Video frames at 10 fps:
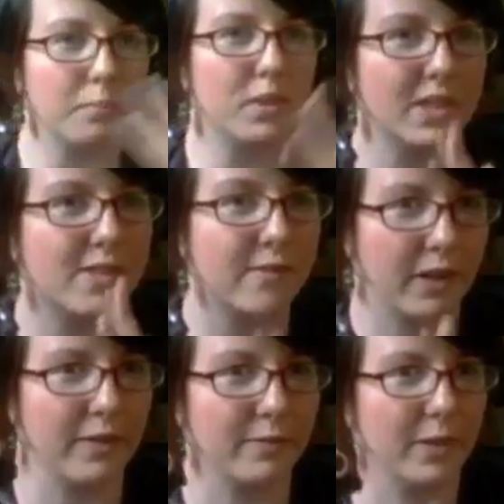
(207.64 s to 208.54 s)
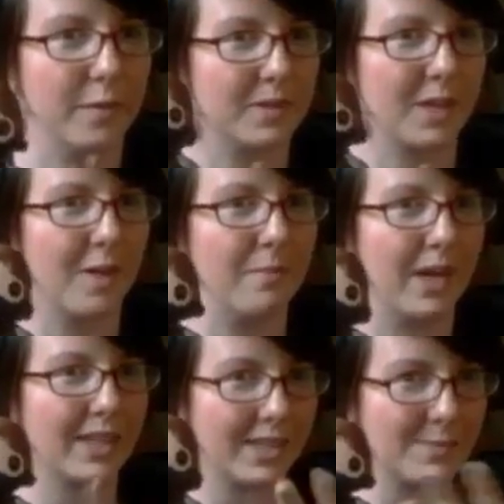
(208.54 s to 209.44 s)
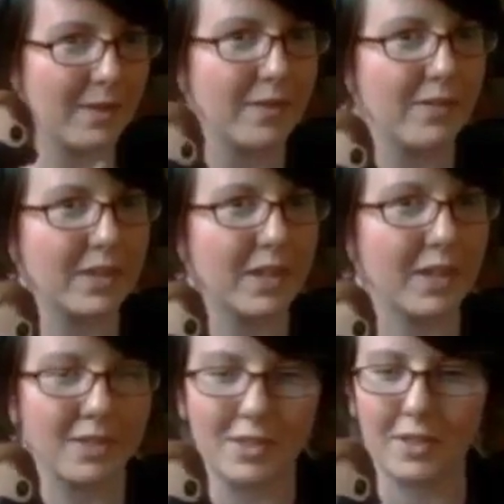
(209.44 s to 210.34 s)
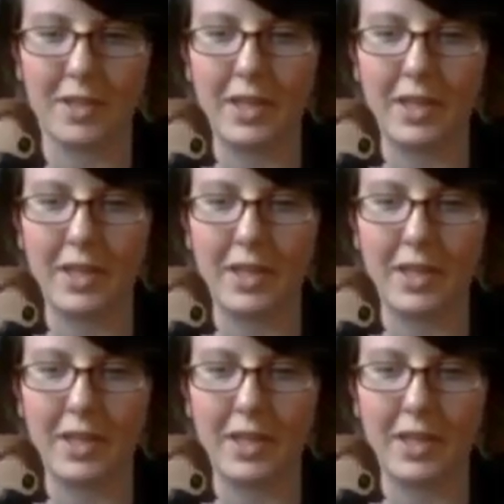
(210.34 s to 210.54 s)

Please fight for him to come back. He's my favorite character,